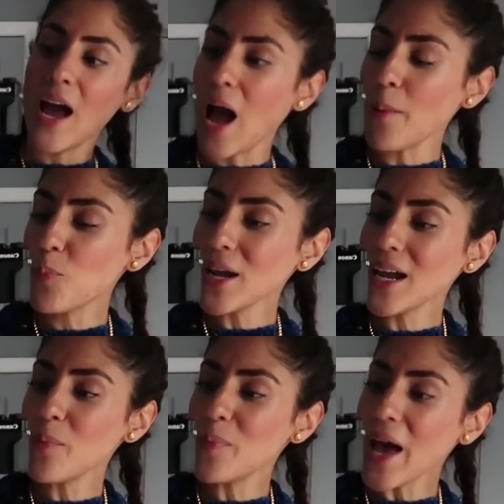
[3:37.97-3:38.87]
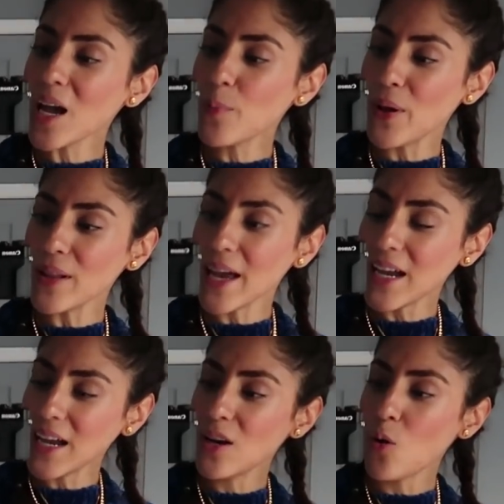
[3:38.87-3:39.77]
I'm bringing it back, but
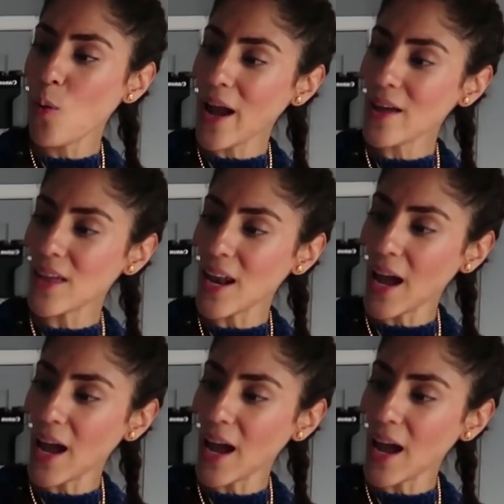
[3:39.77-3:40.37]
like in a way that